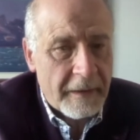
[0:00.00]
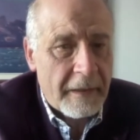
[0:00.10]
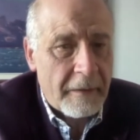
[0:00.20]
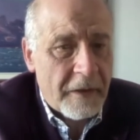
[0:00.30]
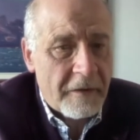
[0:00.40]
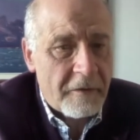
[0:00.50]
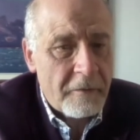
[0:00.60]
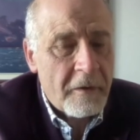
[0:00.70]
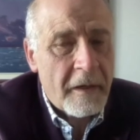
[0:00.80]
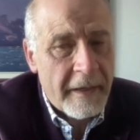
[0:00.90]
And we do
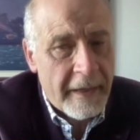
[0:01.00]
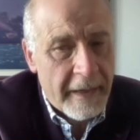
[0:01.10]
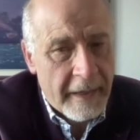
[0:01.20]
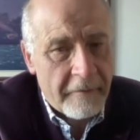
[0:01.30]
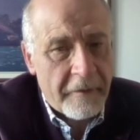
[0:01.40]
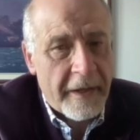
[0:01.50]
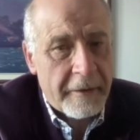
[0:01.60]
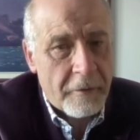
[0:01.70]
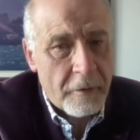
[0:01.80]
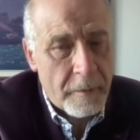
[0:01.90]
not have
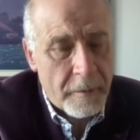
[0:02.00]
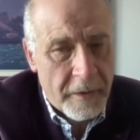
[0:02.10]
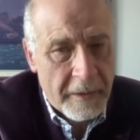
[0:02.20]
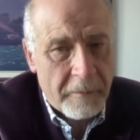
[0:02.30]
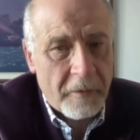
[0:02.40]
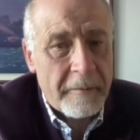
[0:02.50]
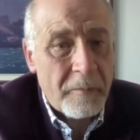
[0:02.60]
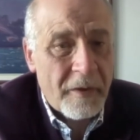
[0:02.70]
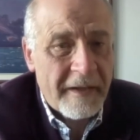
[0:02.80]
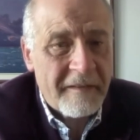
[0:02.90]
that group of people in
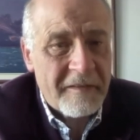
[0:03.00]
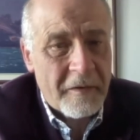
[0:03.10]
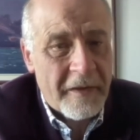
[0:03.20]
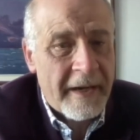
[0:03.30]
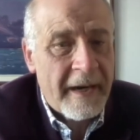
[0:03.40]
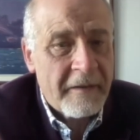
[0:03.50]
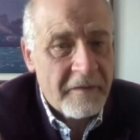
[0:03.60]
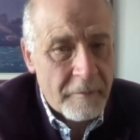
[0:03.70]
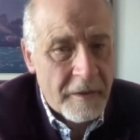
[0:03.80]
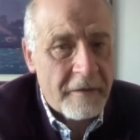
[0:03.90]
place, so that has
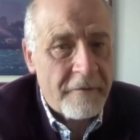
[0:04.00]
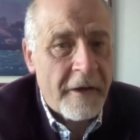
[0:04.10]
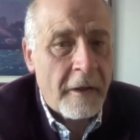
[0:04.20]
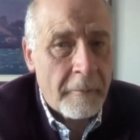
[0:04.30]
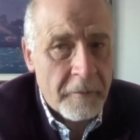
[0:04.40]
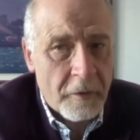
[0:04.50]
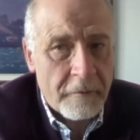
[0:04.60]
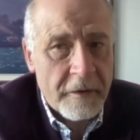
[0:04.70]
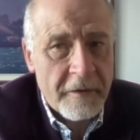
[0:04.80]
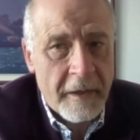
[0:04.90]
to be developed
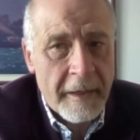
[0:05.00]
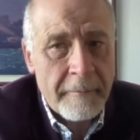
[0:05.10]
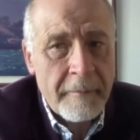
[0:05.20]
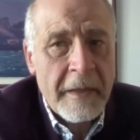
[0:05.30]
over time.